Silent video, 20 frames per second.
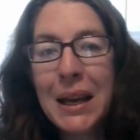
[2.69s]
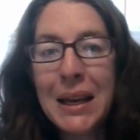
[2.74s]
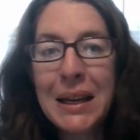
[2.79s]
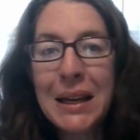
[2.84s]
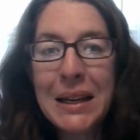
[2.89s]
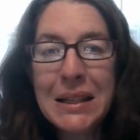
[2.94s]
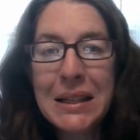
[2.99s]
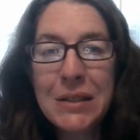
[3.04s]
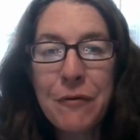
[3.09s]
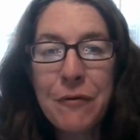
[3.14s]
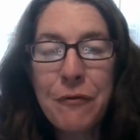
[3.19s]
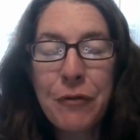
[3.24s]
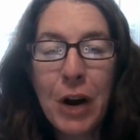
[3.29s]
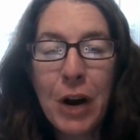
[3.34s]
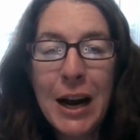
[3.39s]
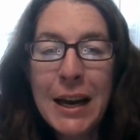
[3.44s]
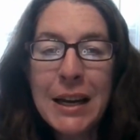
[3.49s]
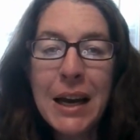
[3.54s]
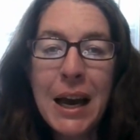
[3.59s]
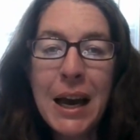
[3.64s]
It is
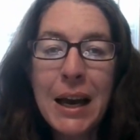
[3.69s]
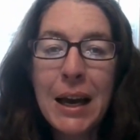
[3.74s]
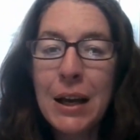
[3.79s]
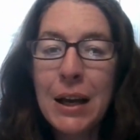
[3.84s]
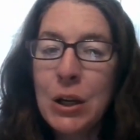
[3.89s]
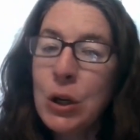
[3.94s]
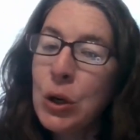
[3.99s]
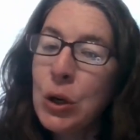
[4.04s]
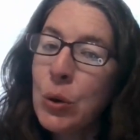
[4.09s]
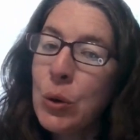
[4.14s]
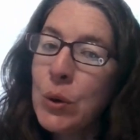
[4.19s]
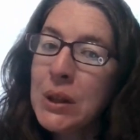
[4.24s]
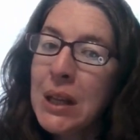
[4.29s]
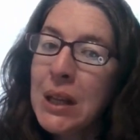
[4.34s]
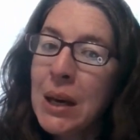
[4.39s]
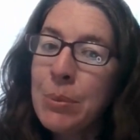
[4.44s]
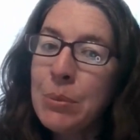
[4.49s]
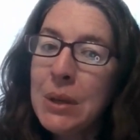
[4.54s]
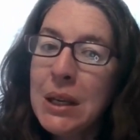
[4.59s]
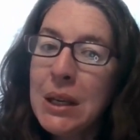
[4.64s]
Friday, and you know what
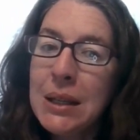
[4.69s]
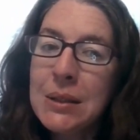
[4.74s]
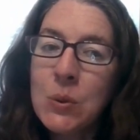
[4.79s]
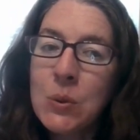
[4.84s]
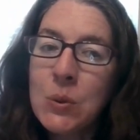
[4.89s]
that means.